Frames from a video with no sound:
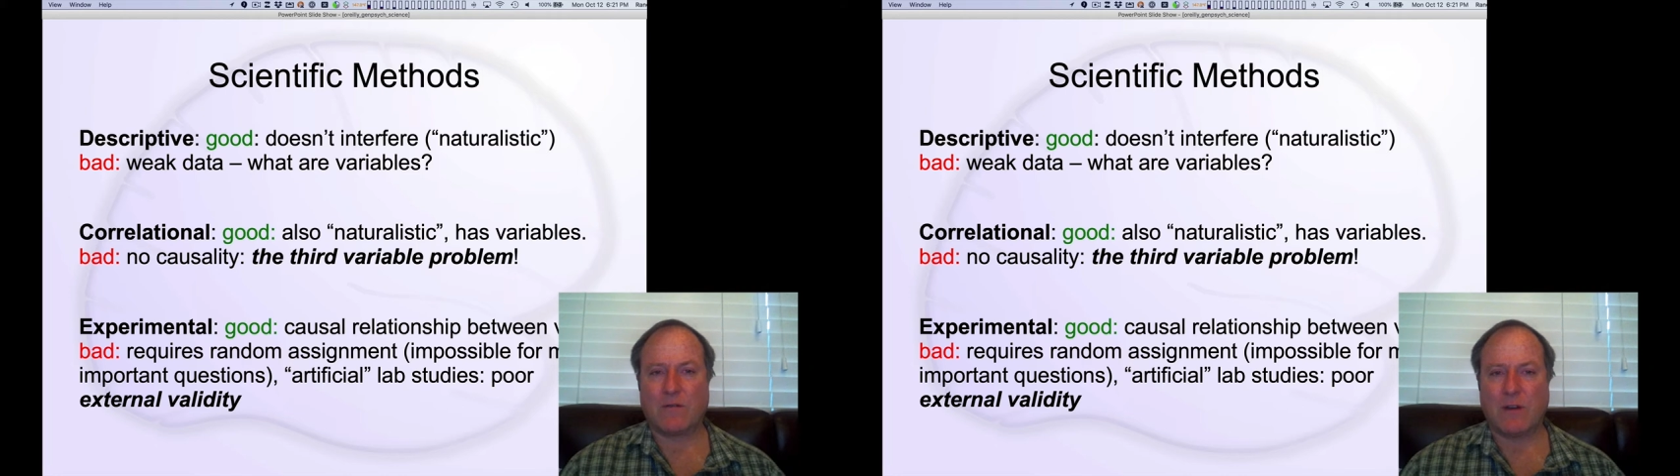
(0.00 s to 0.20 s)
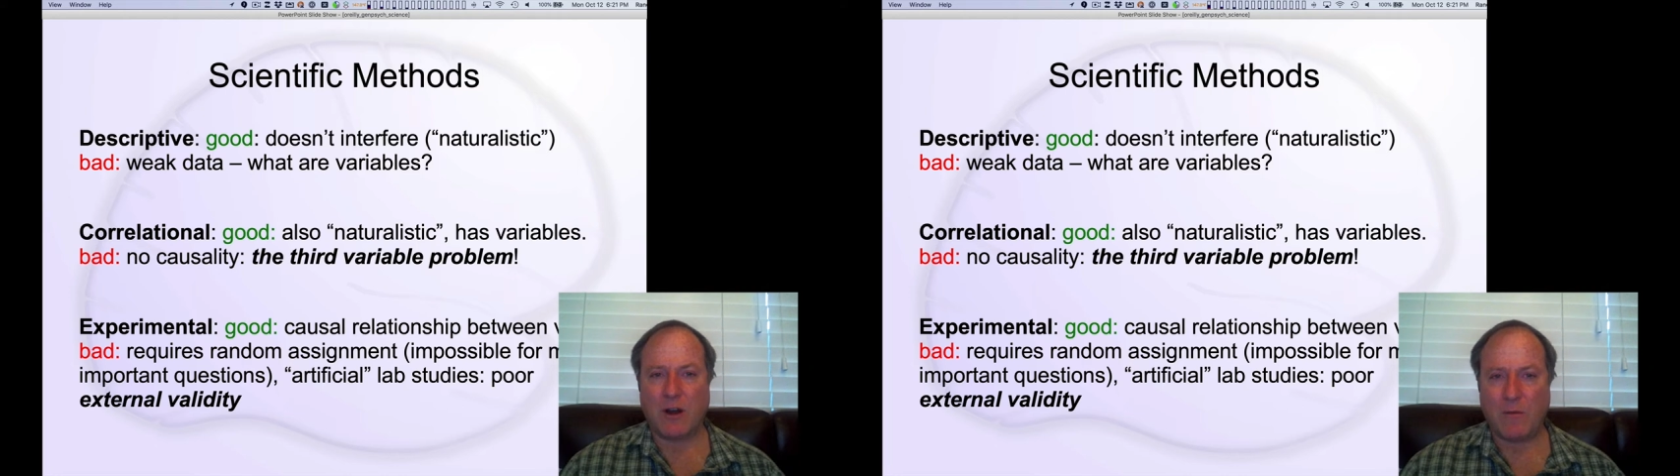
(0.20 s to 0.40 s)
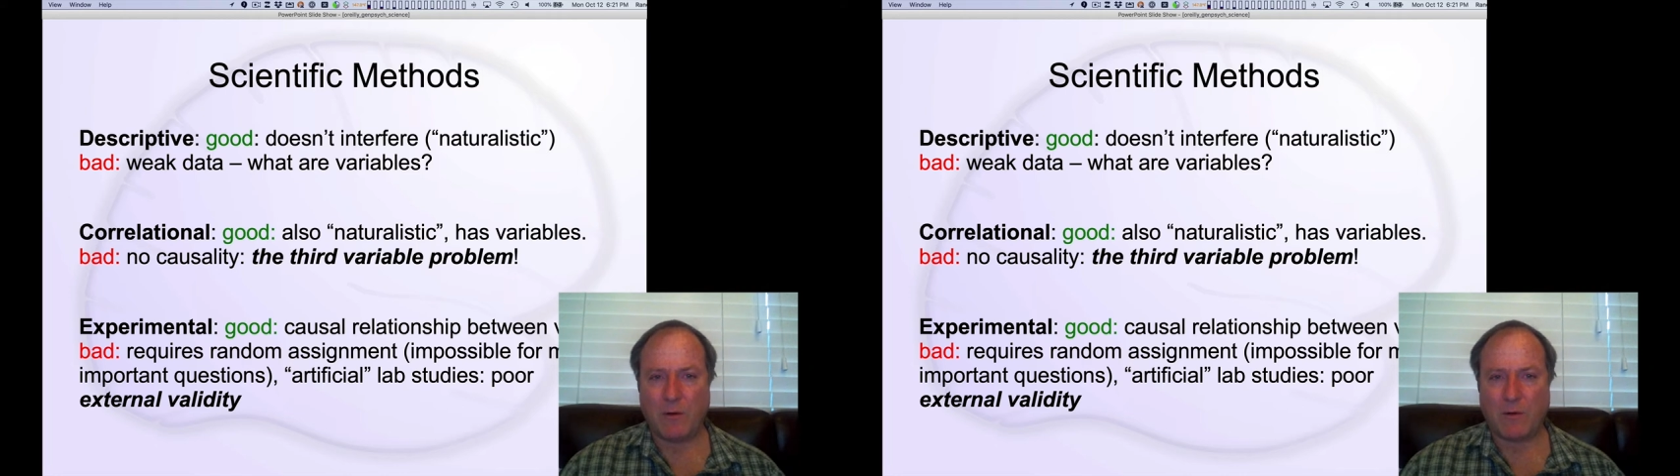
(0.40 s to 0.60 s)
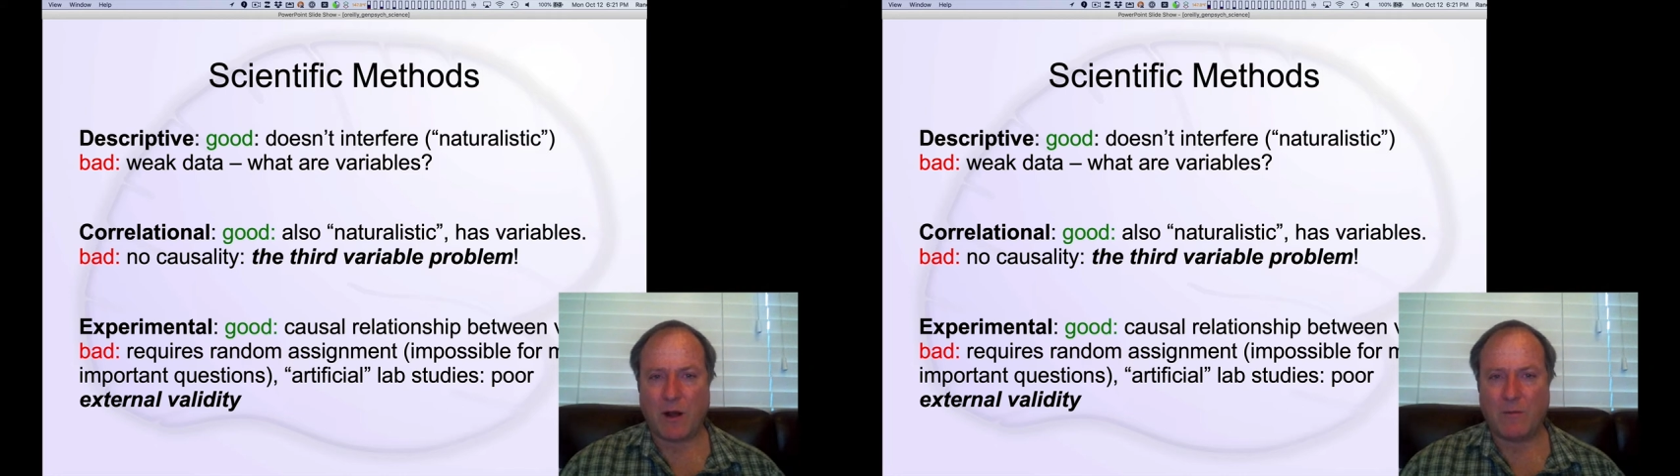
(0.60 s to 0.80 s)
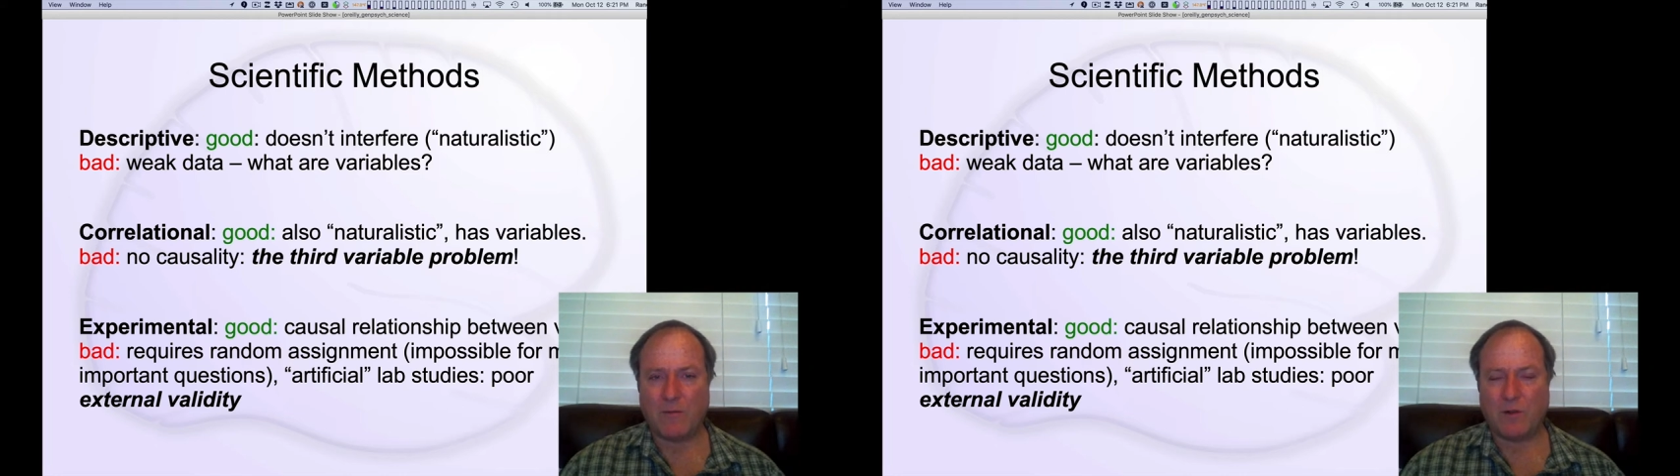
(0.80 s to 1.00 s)
variable
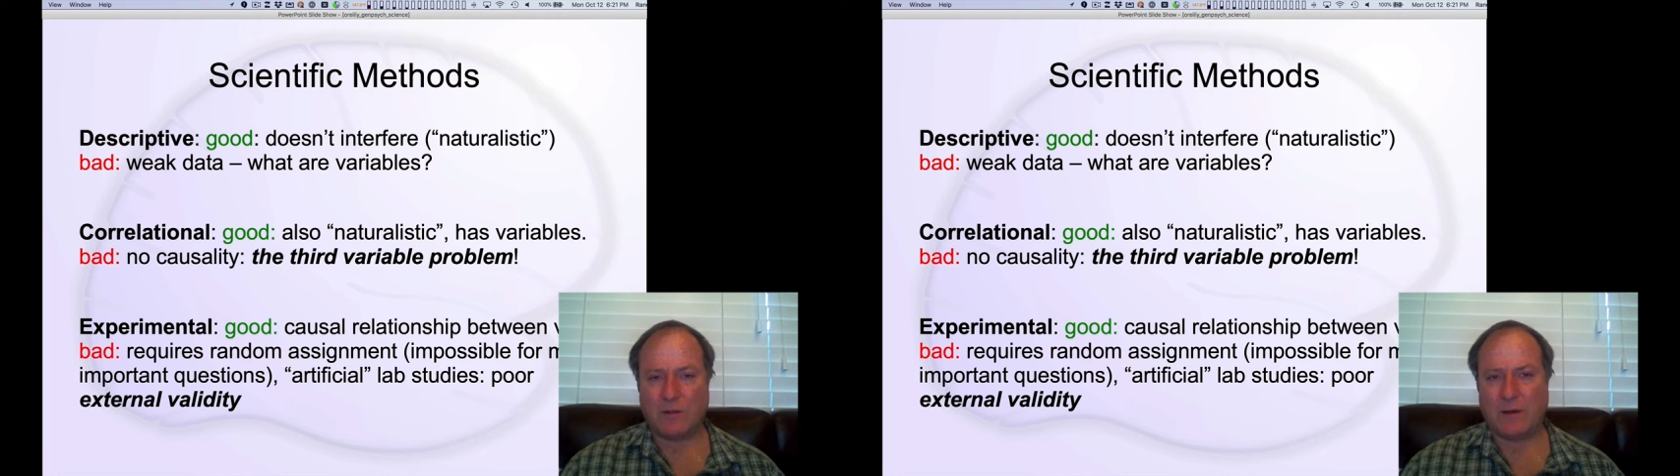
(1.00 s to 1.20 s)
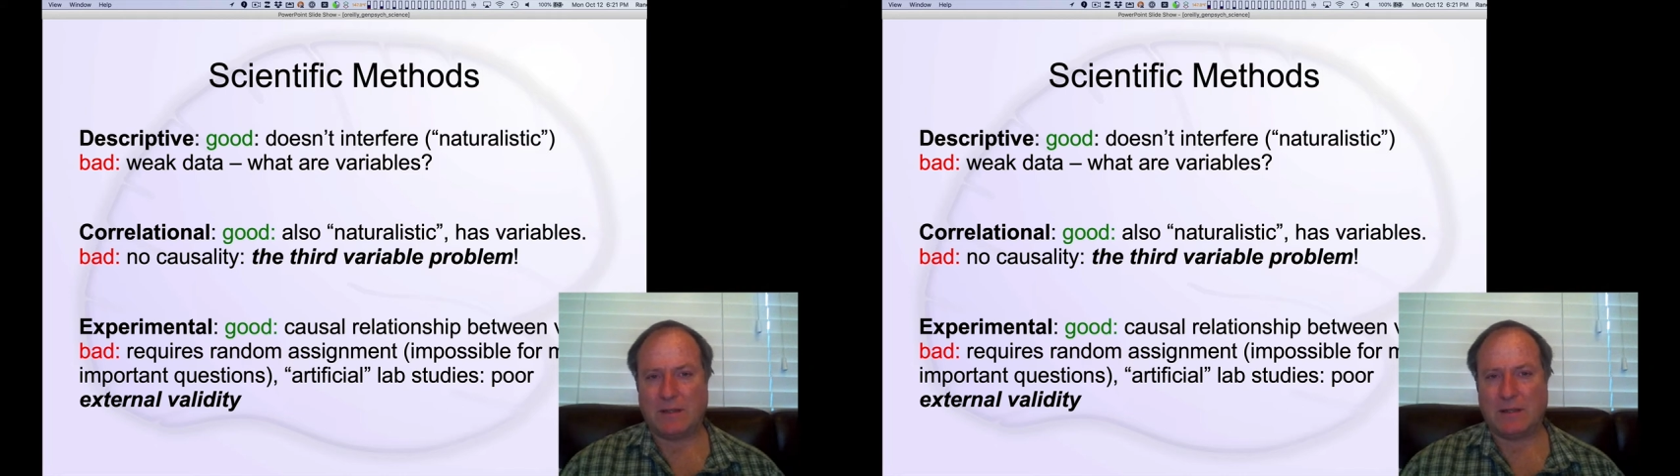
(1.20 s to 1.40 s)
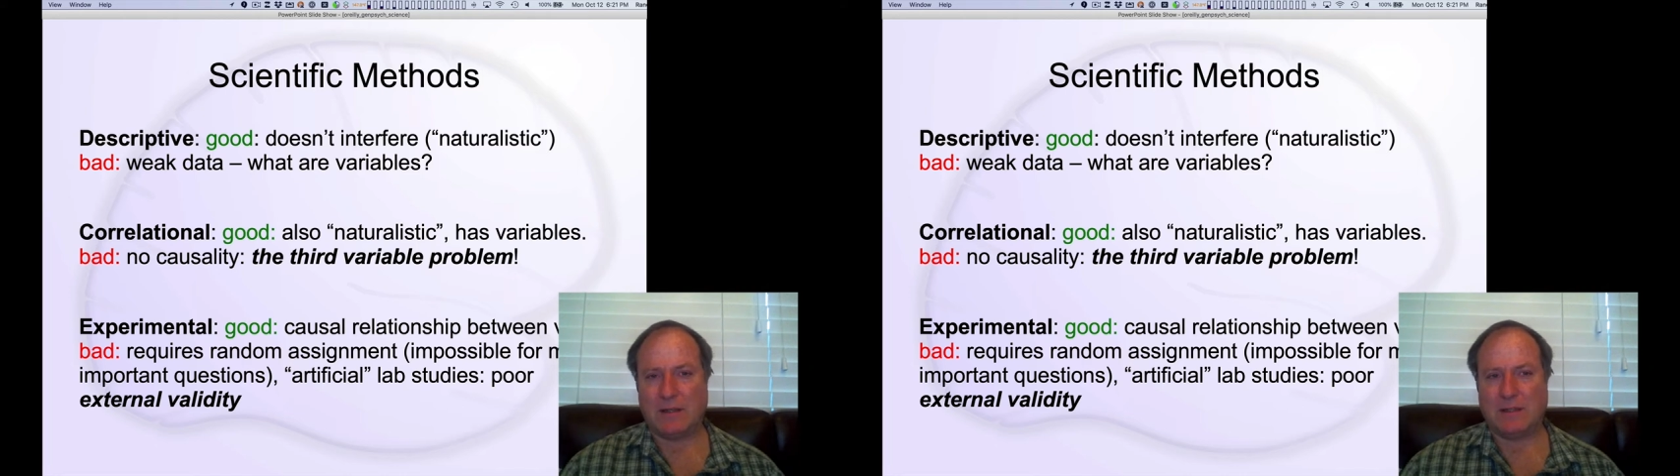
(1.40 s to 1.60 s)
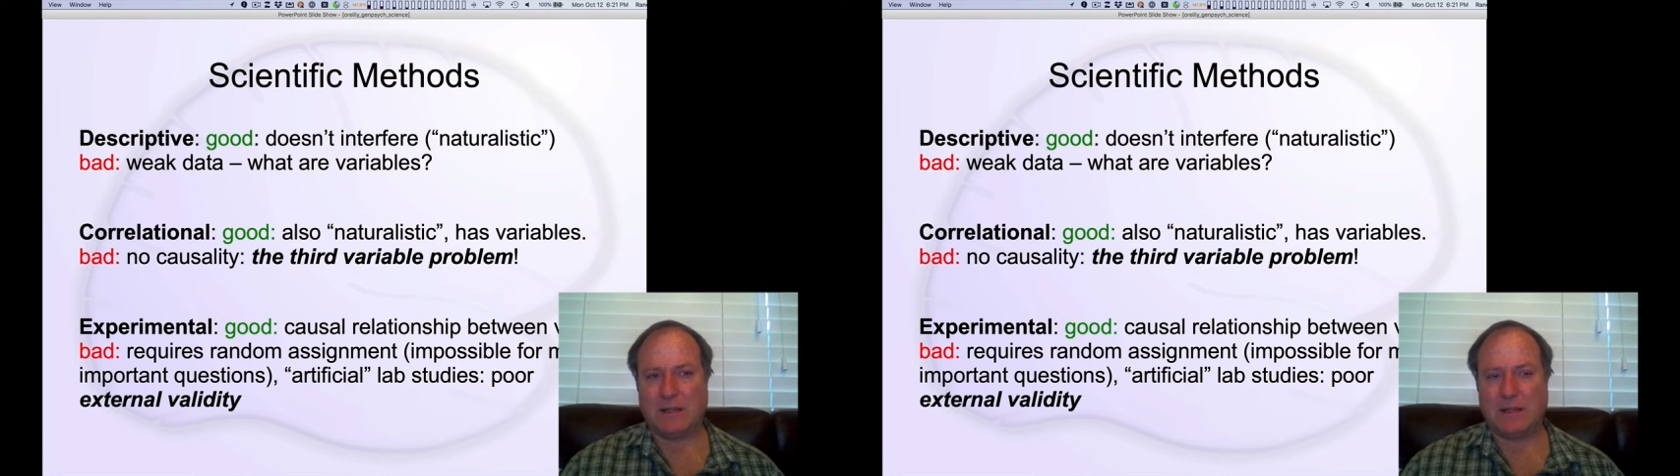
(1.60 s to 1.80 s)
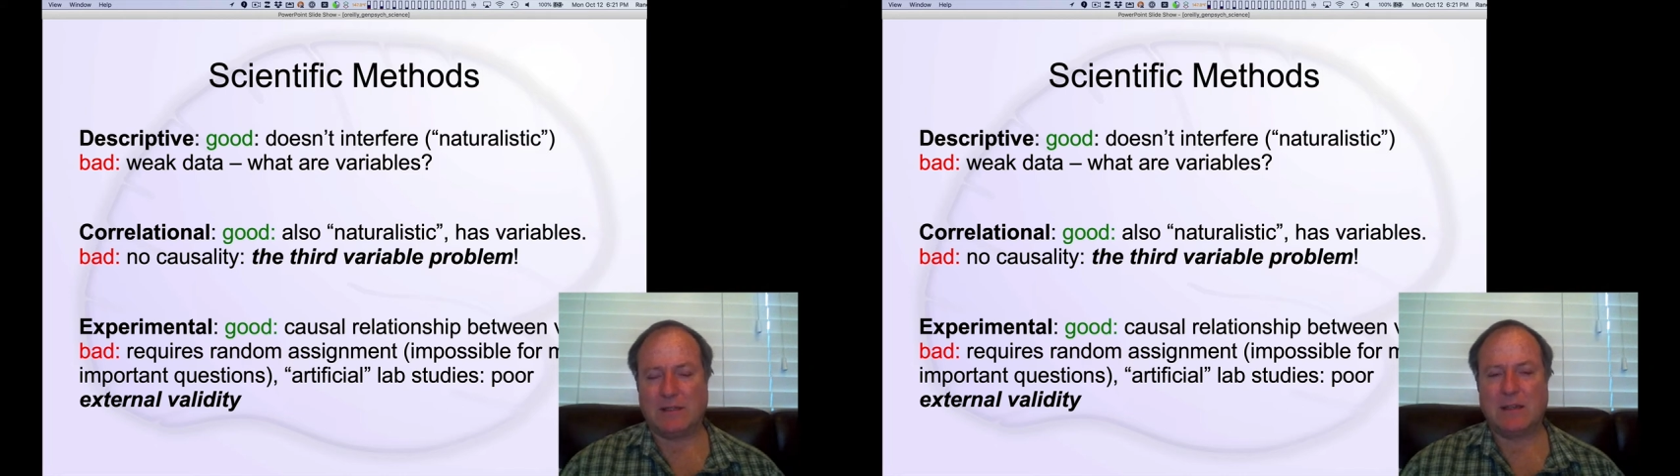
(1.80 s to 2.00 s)
problem, which basically
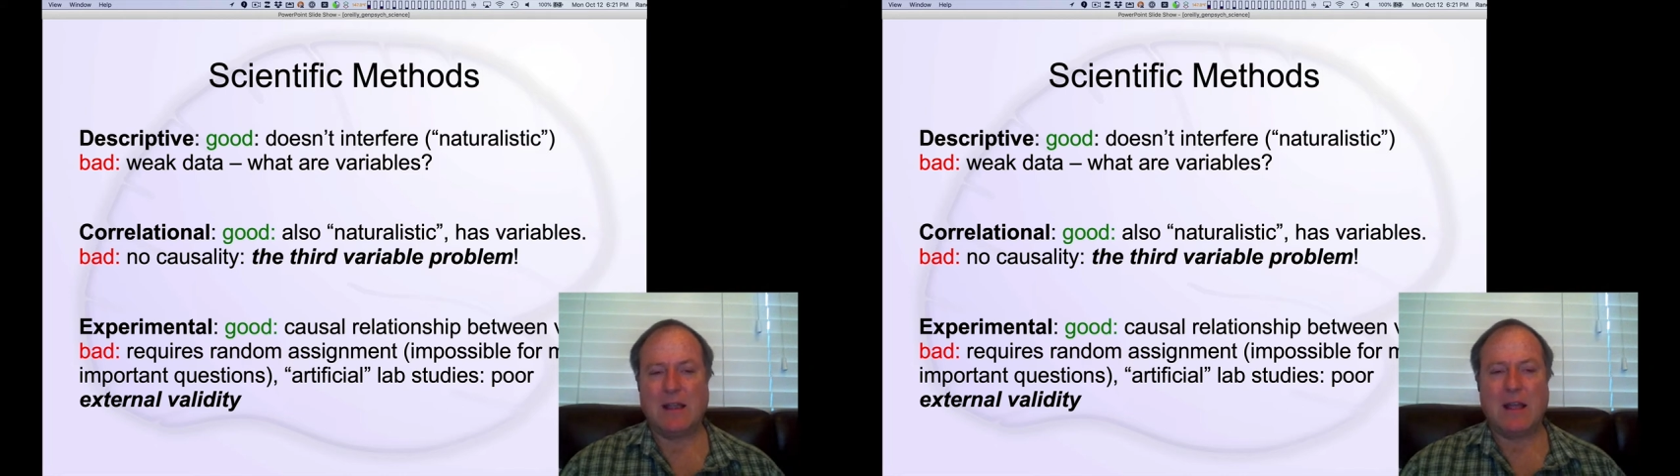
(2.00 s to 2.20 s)
says